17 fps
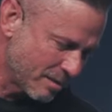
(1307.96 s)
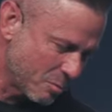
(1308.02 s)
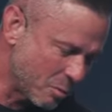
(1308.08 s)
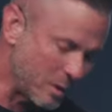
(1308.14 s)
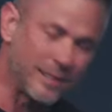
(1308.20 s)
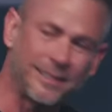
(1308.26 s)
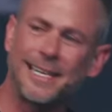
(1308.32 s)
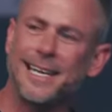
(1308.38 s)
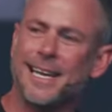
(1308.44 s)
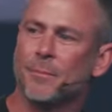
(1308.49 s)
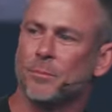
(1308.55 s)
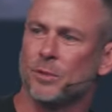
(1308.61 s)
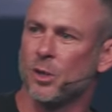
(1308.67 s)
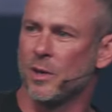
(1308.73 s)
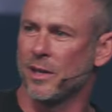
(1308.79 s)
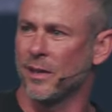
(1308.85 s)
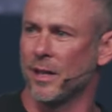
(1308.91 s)
We see him
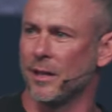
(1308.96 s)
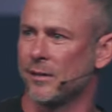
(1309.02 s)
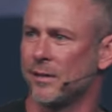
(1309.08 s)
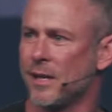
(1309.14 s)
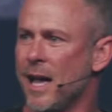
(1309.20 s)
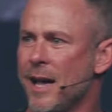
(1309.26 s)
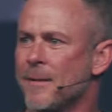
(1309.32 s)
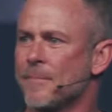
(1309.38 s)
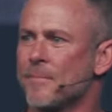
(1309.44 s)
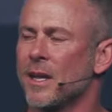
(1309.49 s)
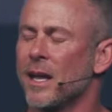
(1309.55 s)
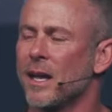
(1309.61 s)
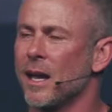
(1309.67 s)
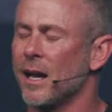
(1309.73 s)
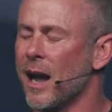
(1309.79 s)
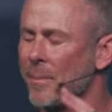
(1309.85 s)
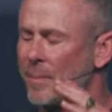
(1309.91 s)
doing this.
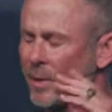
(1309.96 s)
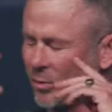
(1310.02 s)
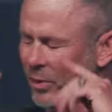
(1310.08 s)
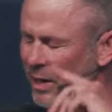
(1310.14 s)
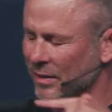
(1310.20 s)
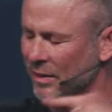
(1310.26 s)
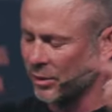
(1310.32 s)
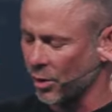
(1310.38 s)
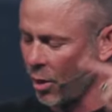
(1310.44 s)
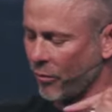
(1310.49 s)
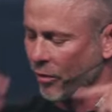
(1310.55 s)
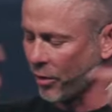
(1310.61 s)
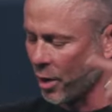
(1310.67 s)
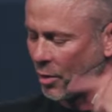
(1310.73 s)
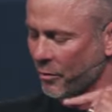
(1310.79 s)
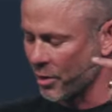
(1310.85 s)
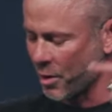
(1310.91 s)
I've been reading this over
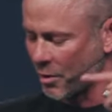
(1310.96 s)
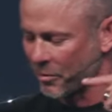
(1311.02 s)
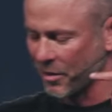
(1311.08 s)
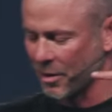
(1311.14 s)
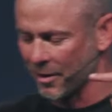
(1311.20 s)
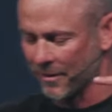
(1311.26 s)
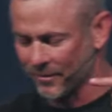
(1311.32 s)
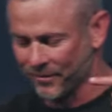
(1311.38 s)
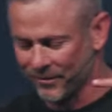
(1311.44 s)
and over and over.